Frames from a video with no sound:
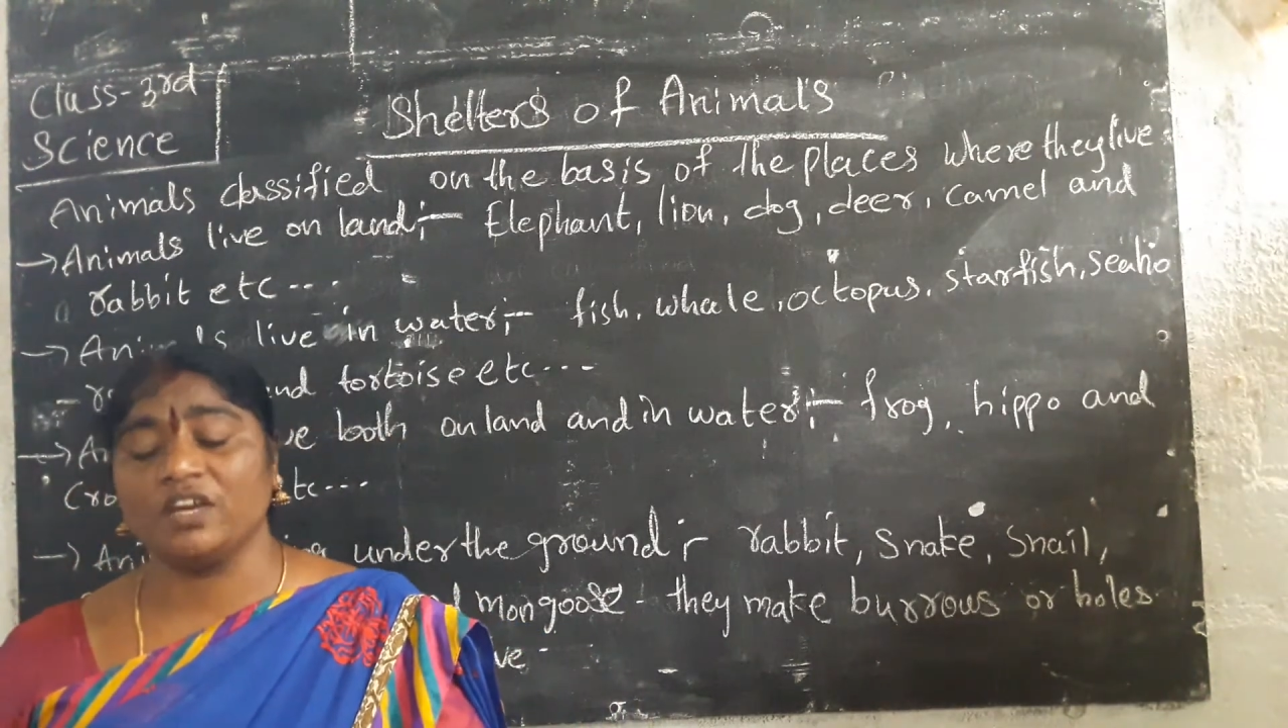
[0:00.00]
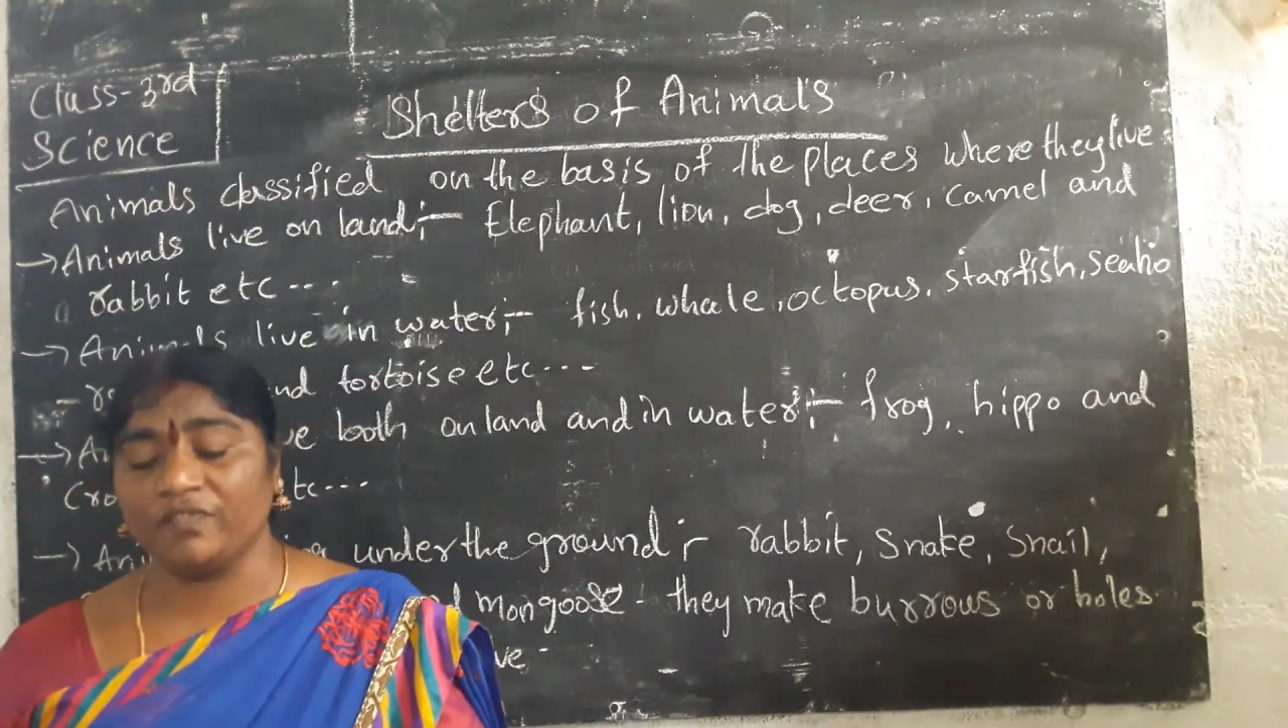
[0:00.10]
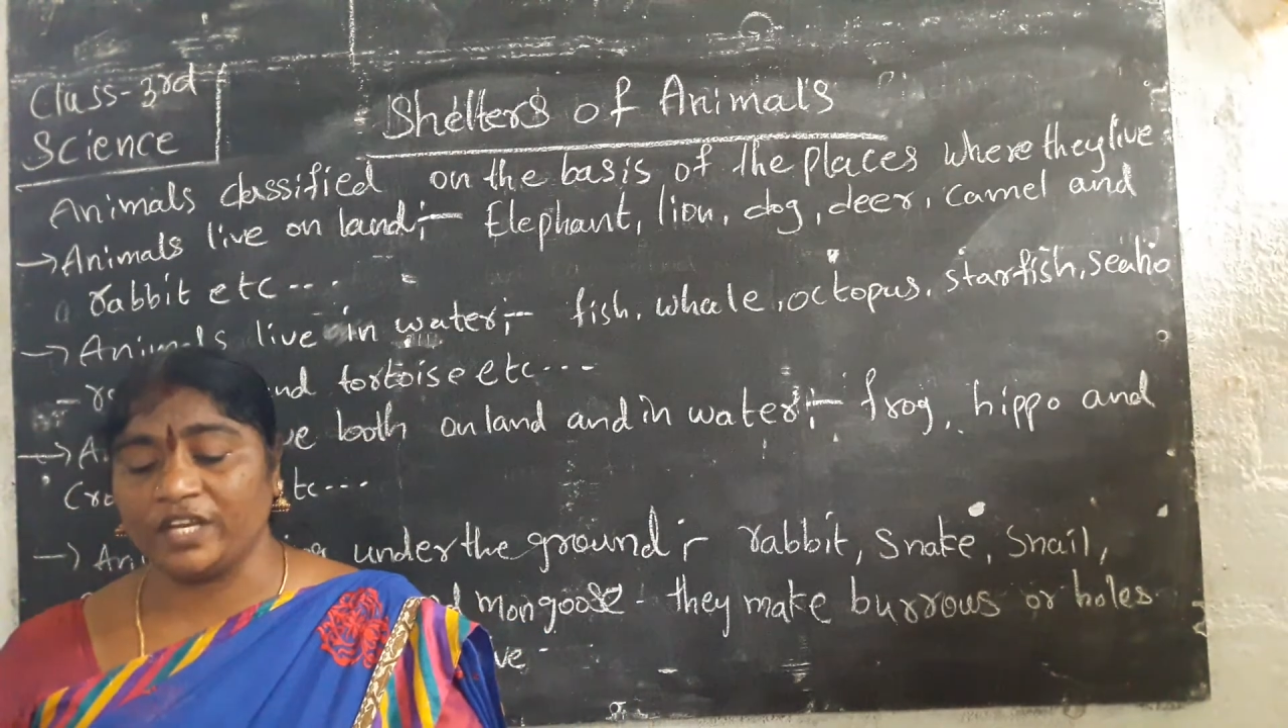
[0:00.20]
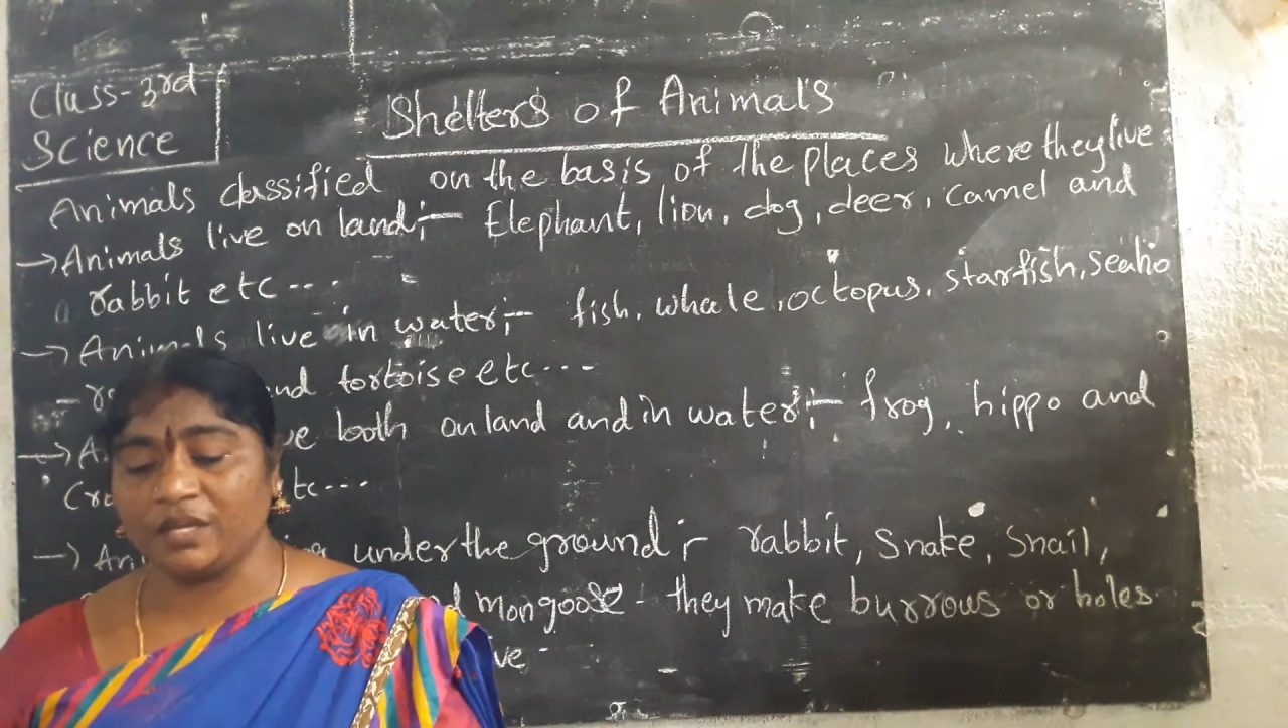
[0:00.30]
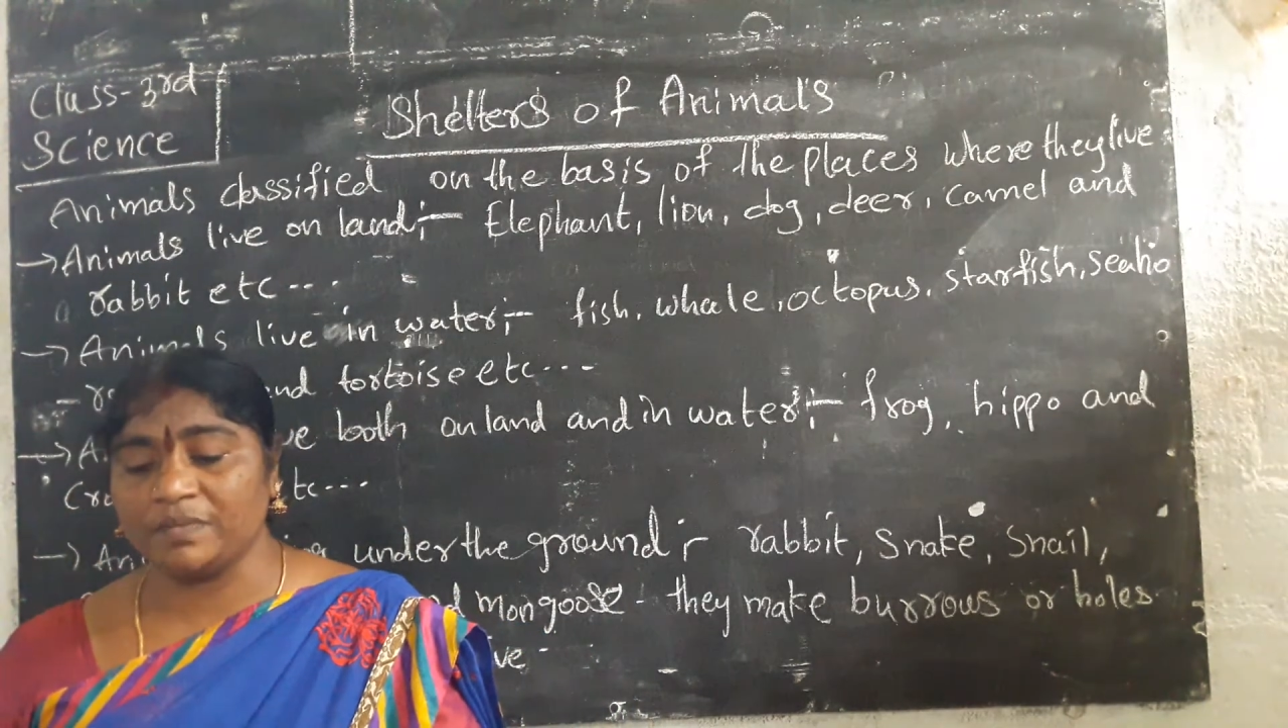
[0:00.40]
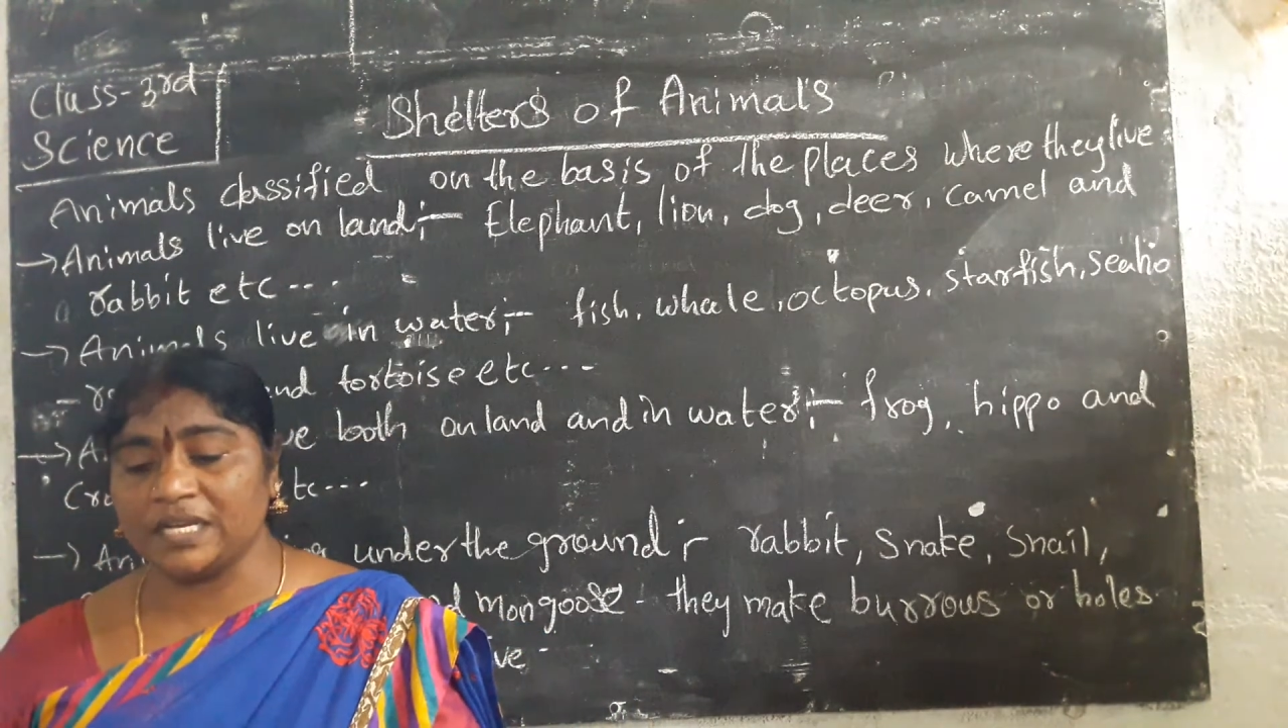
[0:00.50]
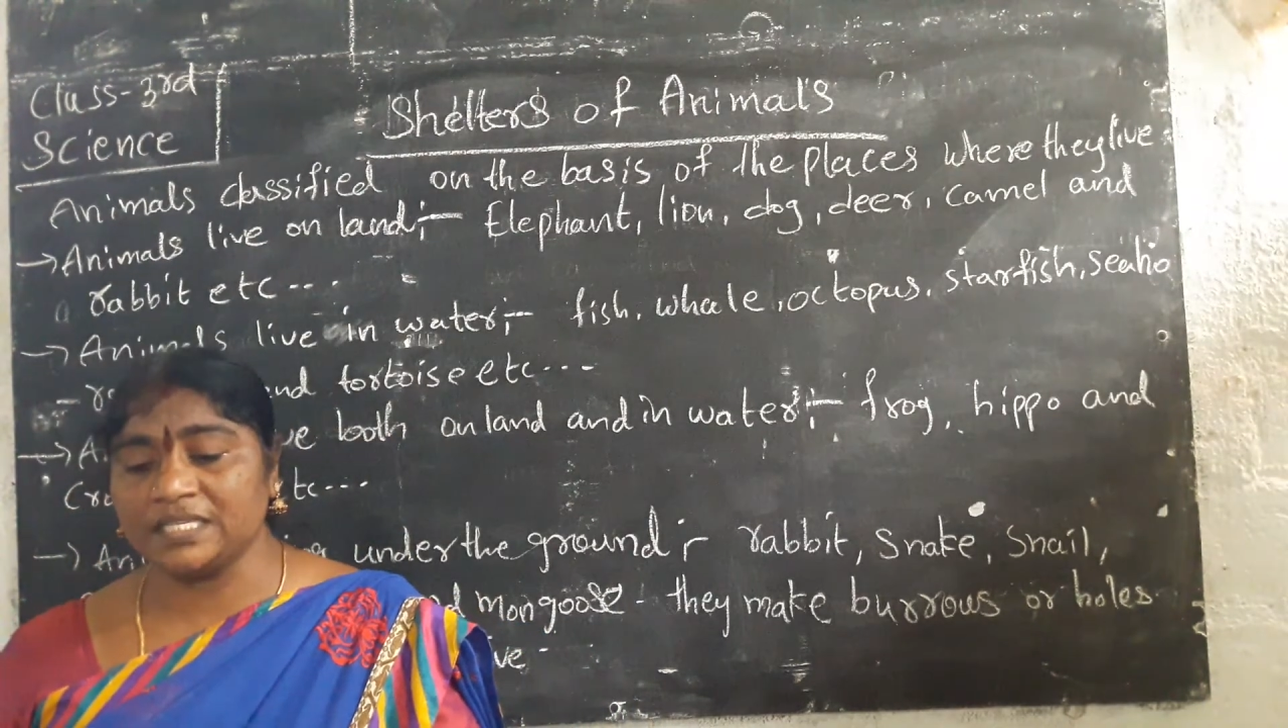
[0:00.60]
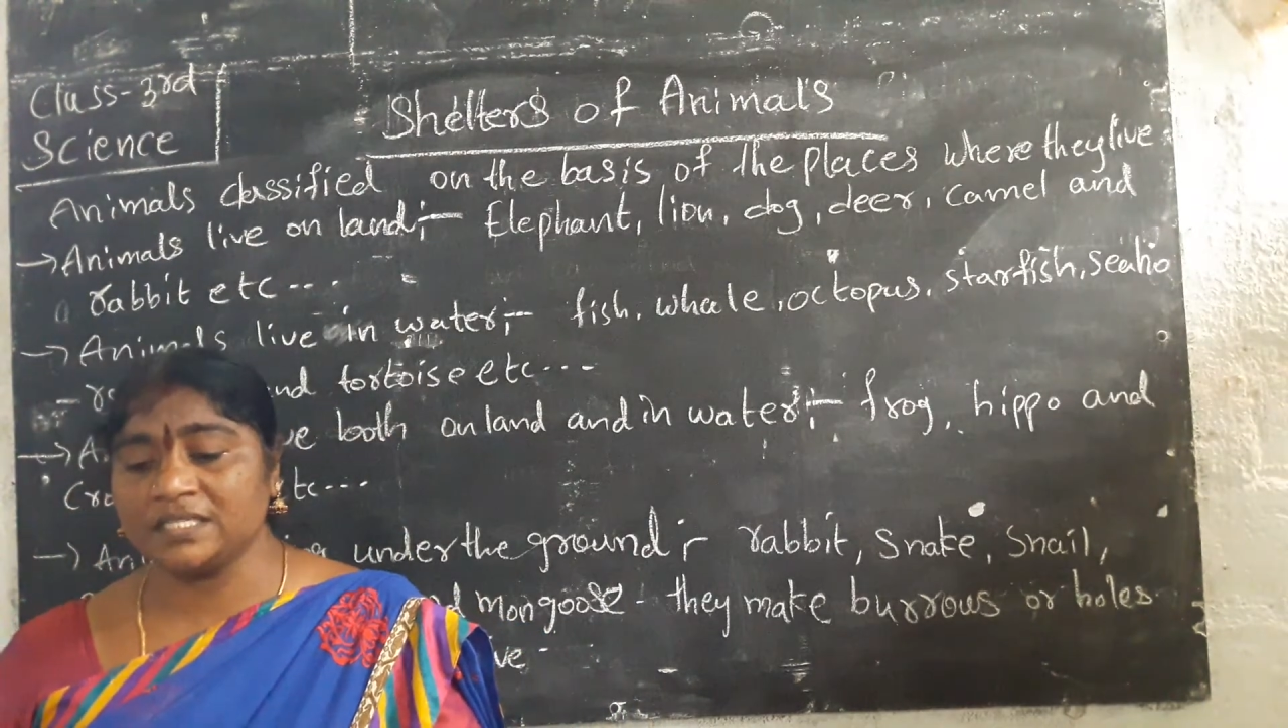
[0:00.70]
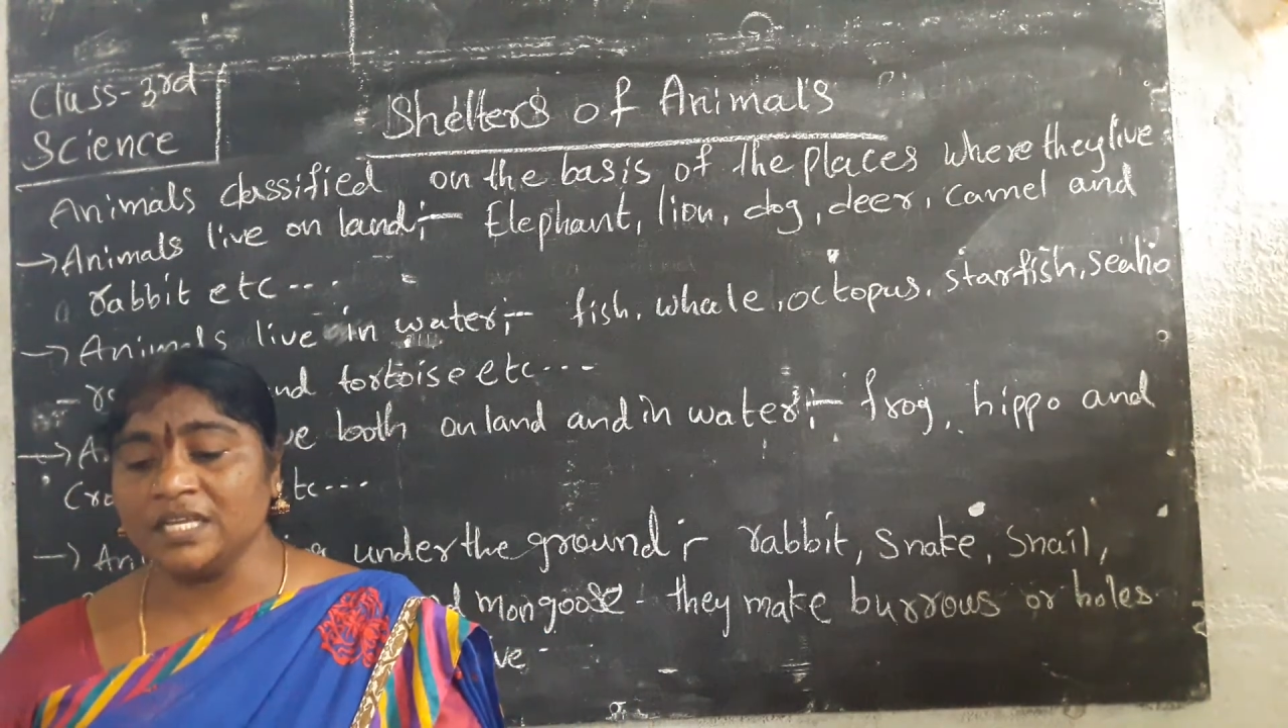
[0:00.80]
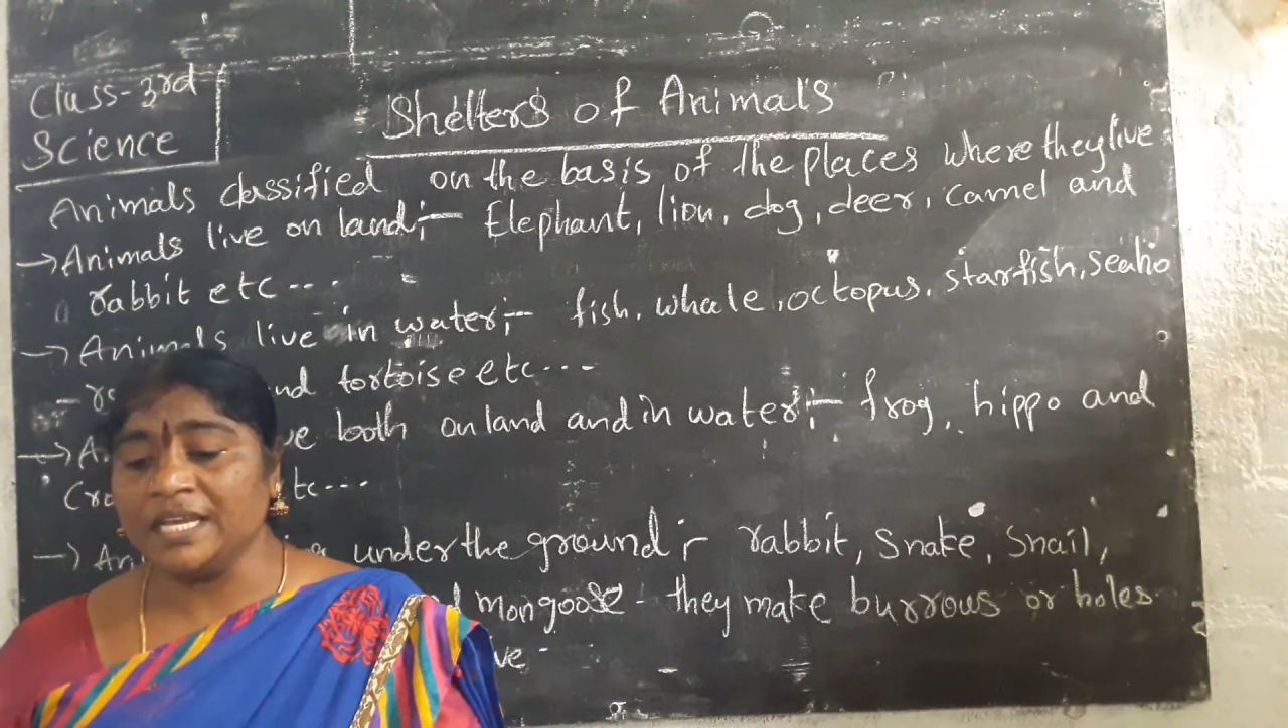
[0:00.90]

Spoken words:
of animals?